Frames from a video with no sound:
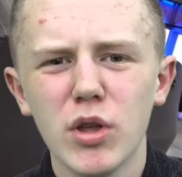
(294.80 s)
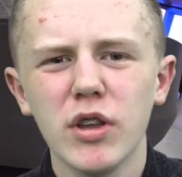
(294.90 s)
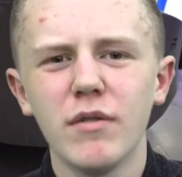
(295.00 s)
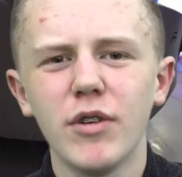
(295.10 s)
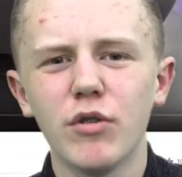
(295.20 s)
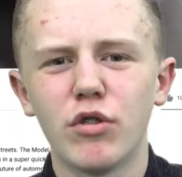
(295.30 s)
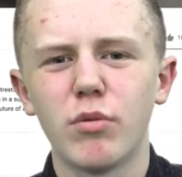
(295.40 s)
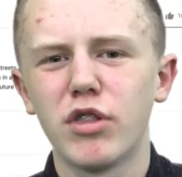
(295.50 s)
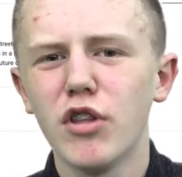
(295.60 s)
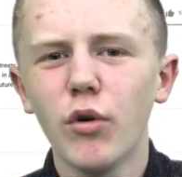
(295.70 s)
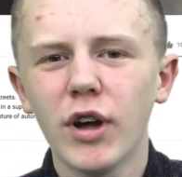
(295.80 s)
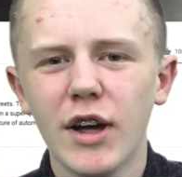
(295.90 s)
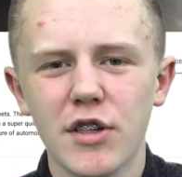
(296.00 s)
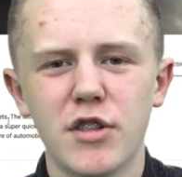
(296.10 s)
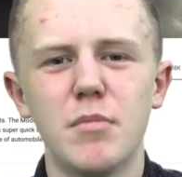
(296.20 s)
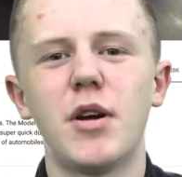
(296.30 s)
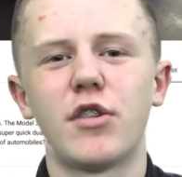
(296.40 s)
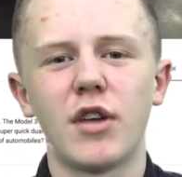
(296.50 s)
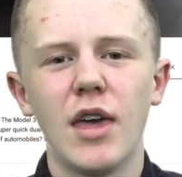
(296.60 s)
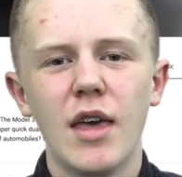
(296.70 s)
million views with no cost to
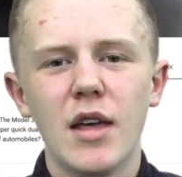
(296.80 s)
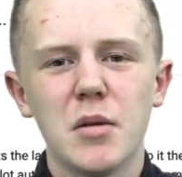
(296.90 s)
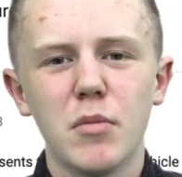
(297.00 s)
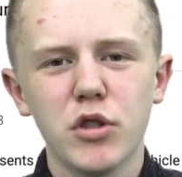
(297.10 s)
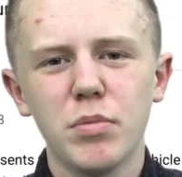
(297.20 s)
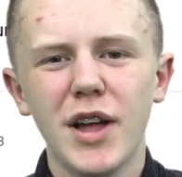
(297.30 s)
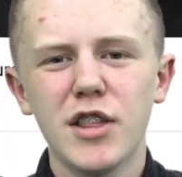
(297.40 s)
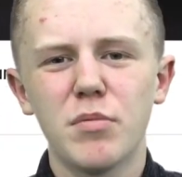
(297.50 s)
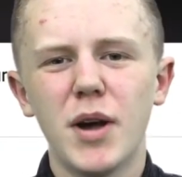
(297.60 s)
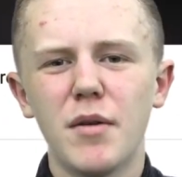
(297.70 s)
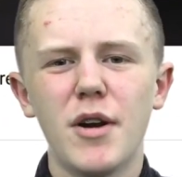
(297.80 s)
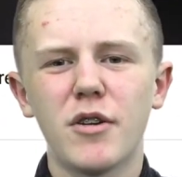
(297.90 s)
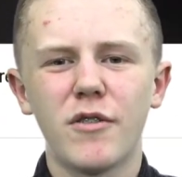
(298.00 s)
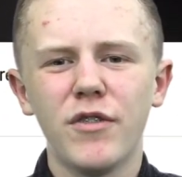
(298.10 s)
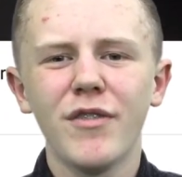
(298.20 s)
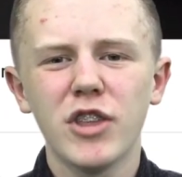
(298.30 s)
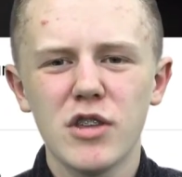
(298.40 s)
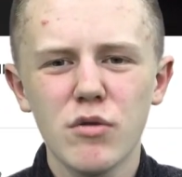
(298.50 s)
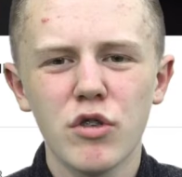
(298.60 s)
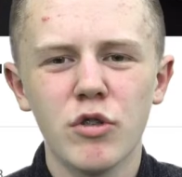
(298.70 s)
Musk. Multiply this by around 50
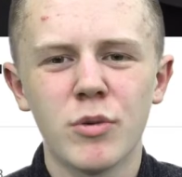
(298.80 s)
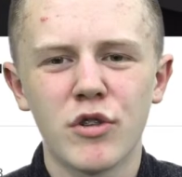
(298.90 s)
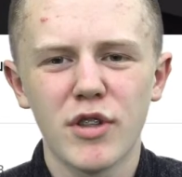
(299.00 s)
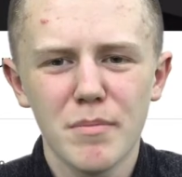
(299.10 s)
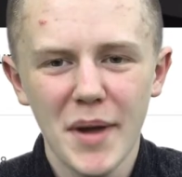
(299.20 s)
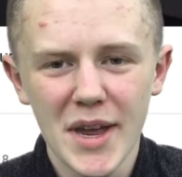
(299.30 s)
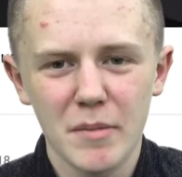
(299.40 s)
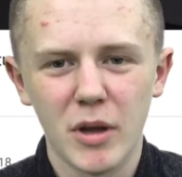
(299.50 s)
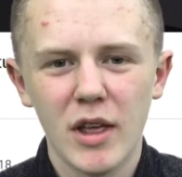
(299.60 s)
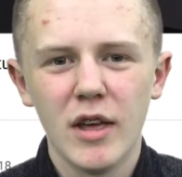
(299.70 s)
YouTubers, and bam!